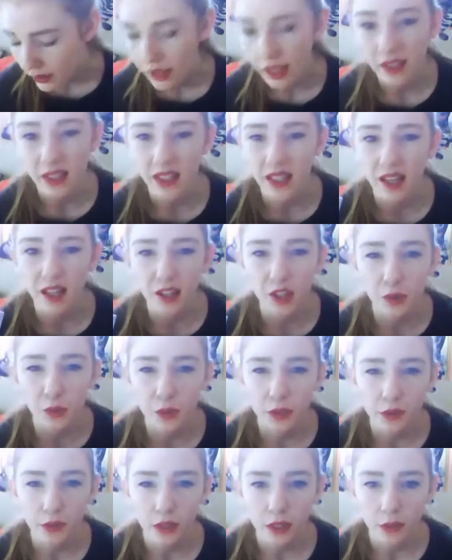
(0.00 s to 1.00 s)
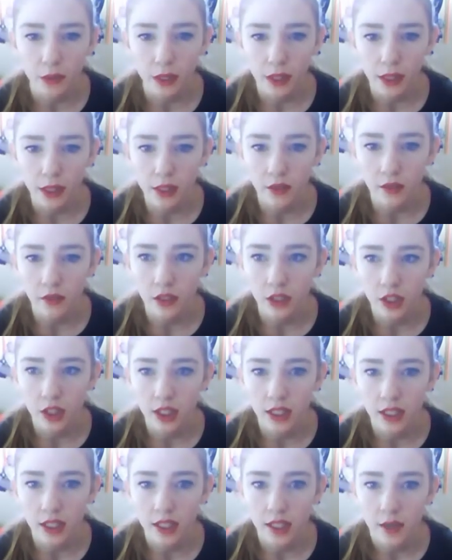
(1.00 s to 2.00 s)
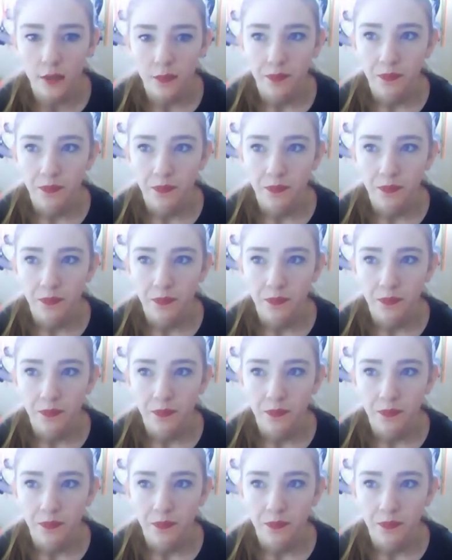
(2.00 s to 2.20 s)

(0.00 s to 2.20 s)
yeah, the colors worked really well. It was just